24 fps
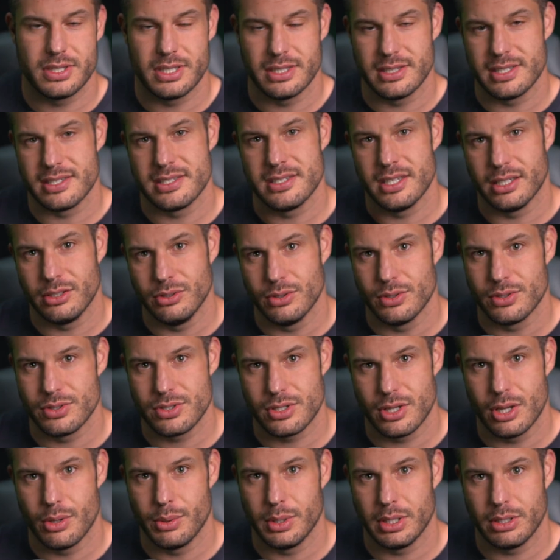that the signal's
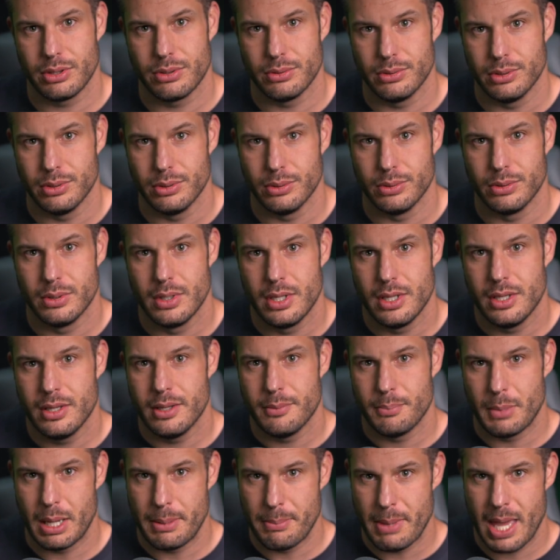going through
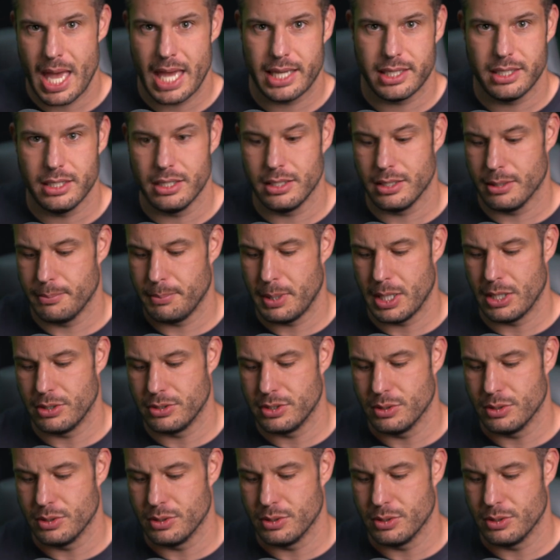my Mackie compared